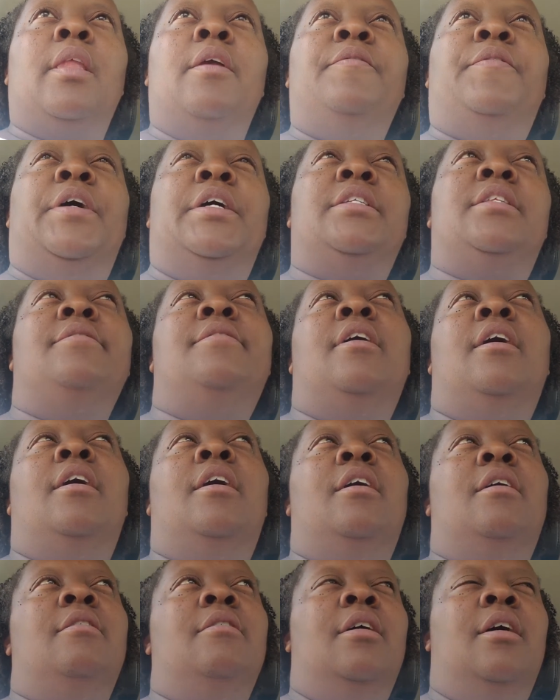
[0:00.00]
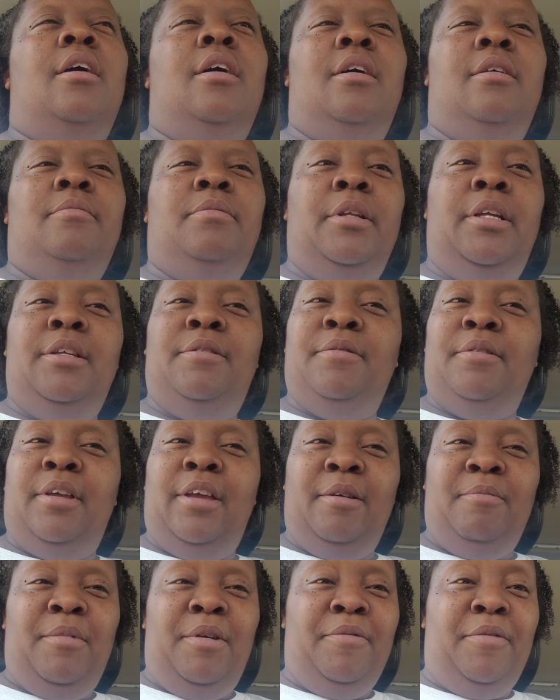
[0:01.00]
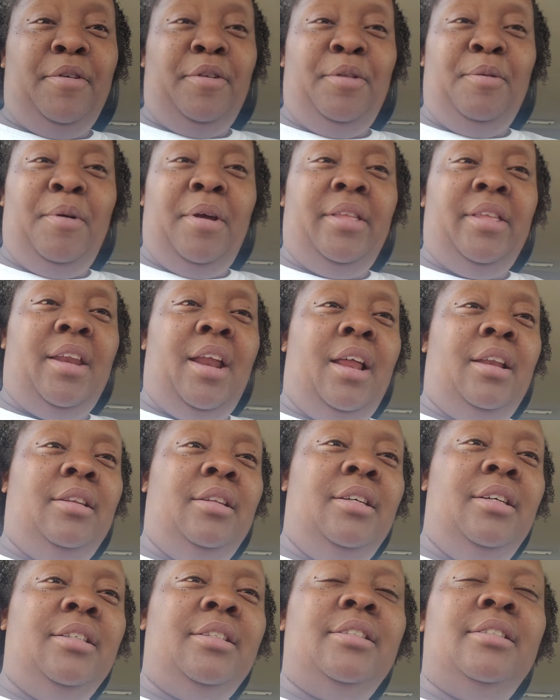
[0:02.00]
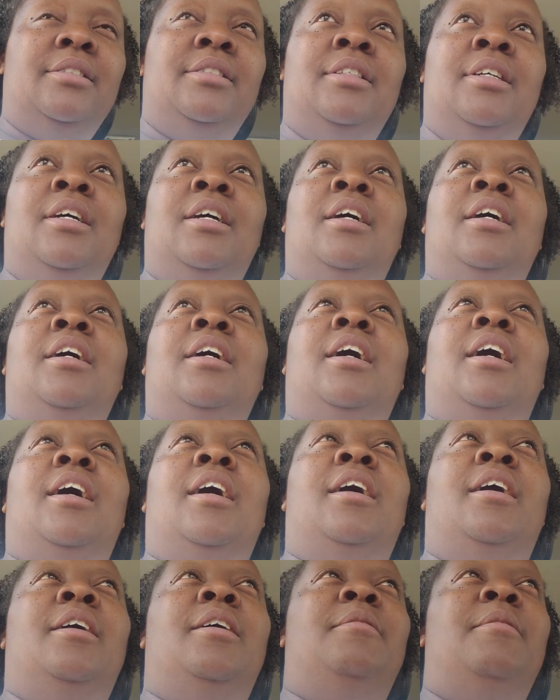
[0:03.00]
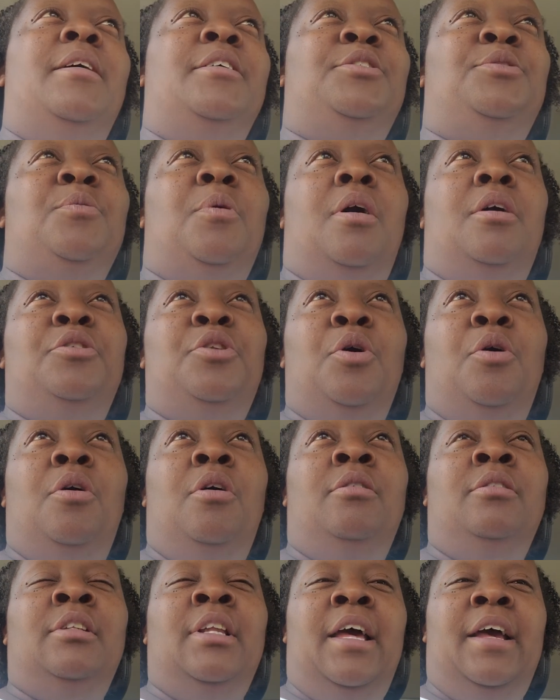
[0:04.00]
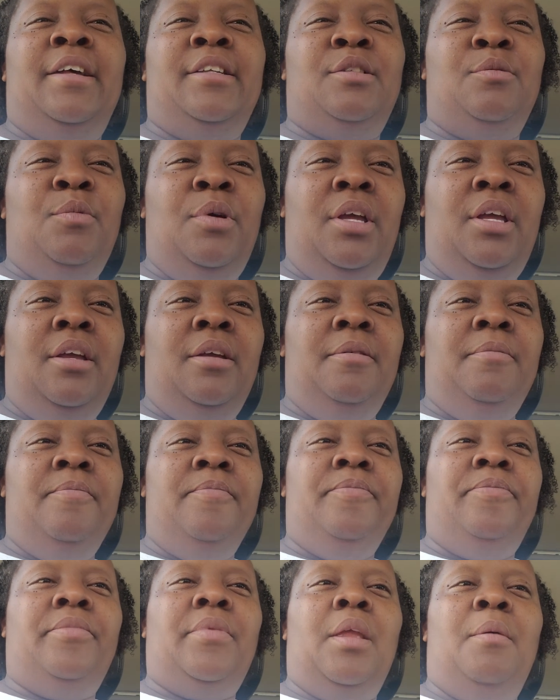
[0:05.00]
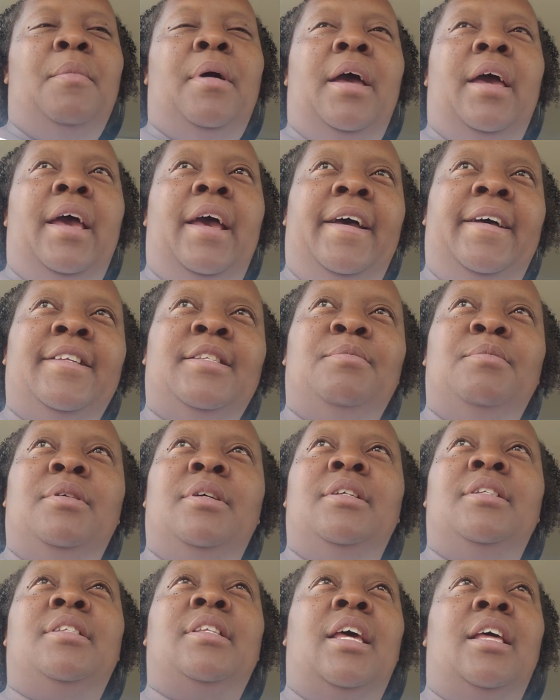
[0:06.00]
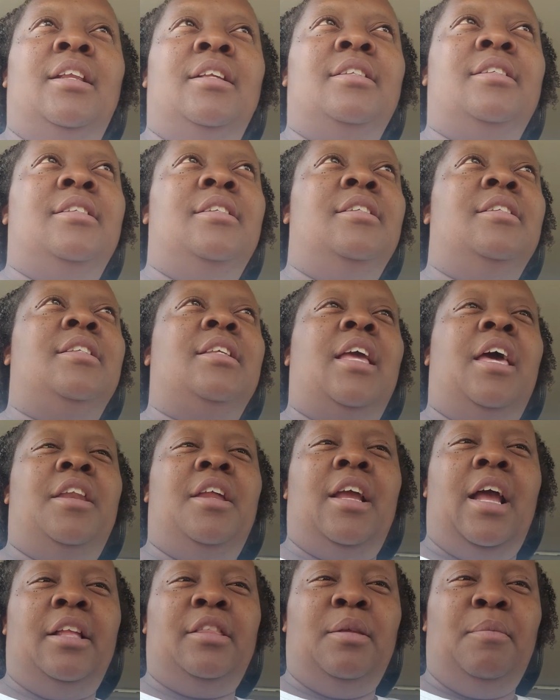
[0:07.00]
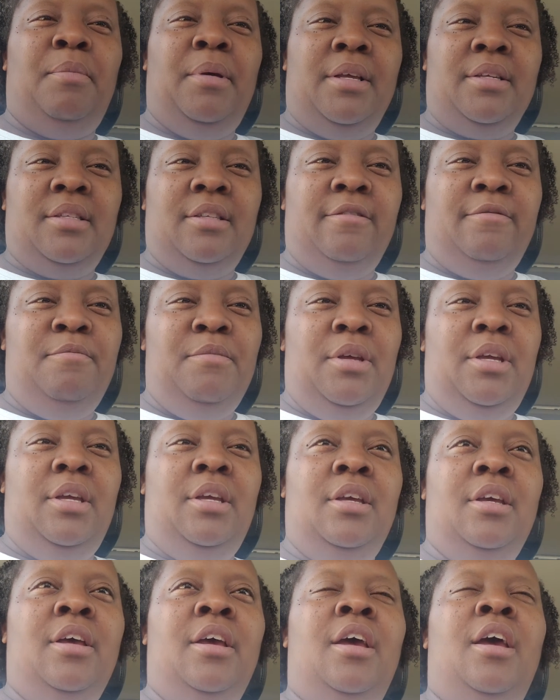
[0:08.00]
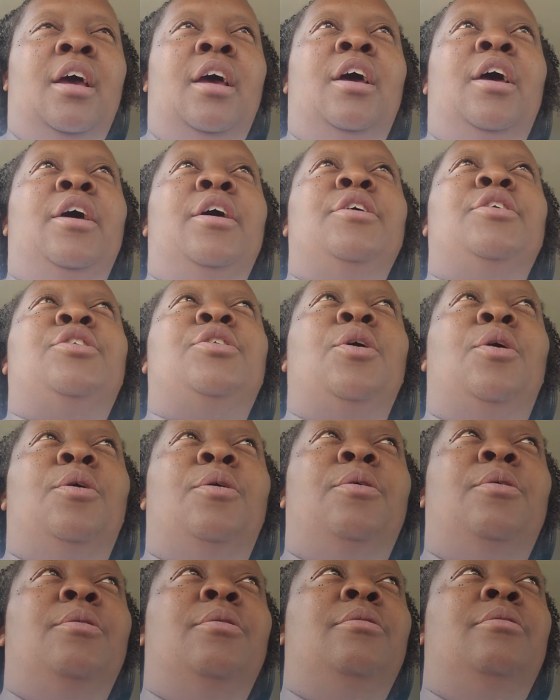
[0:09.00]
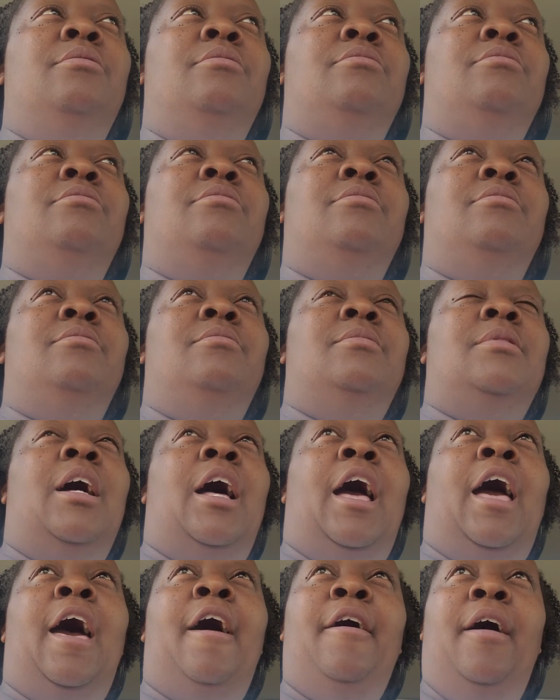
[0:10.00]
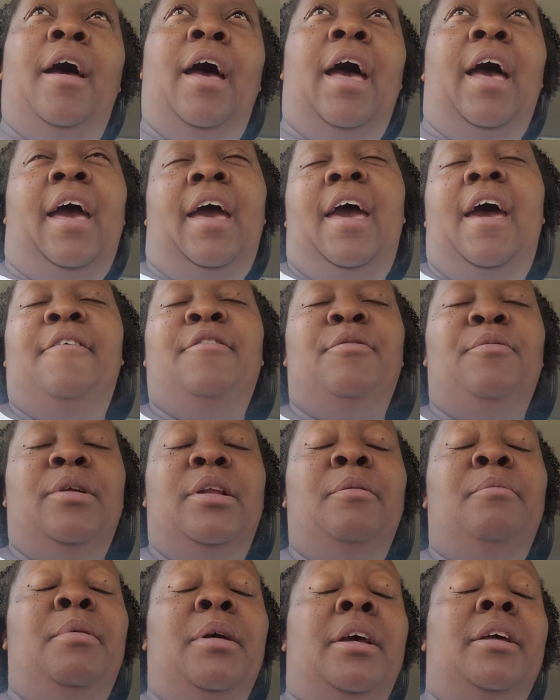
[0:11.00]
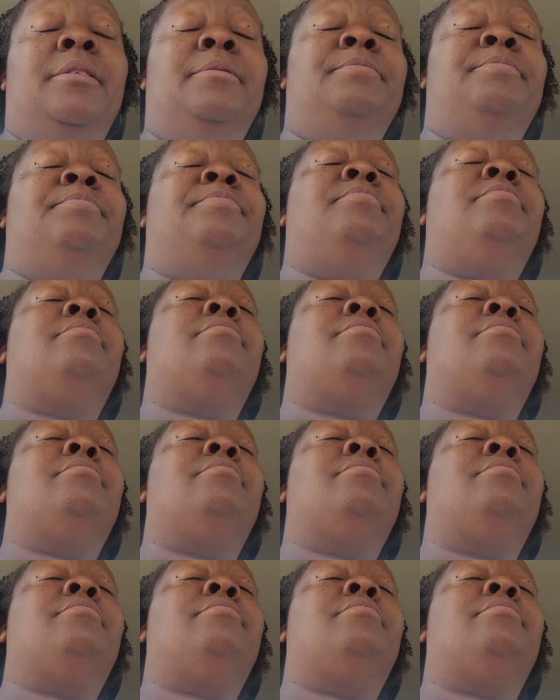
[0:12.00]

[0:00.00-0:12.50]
First of all, please forgive me for the way that I look. As you all know, on last week, my asthma and sinuses kind of got the best of me. So I haven't really been,